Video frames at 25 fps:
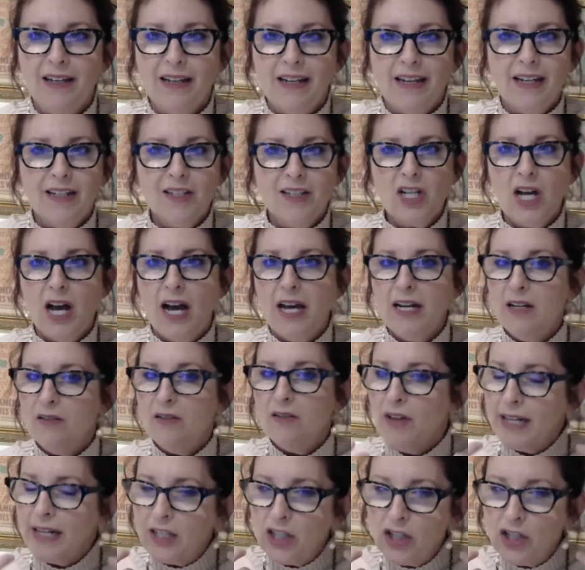Mm-hmm. It's kind of
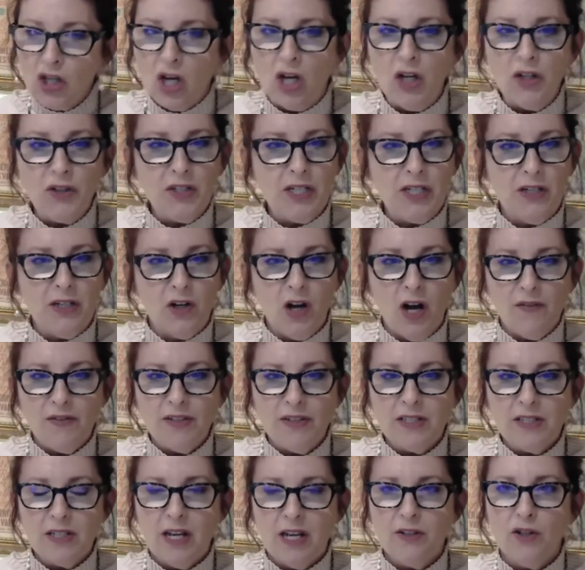like salty, and all
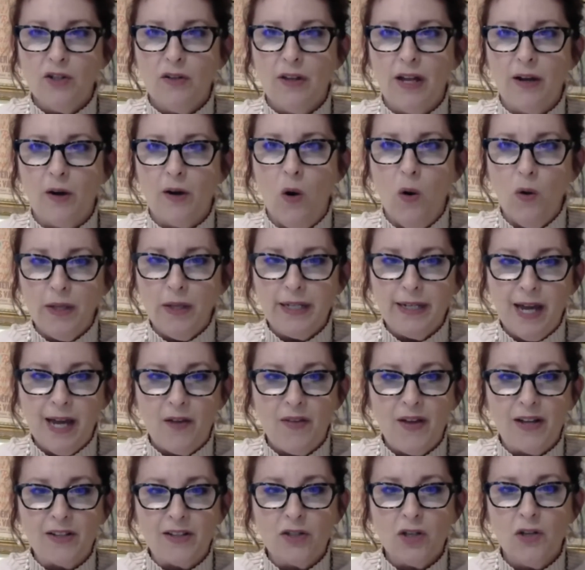of a sudden you're like, holy cow,
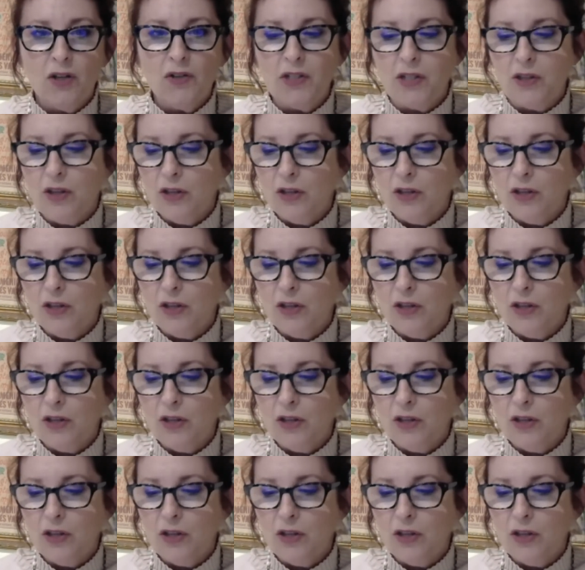that's salty.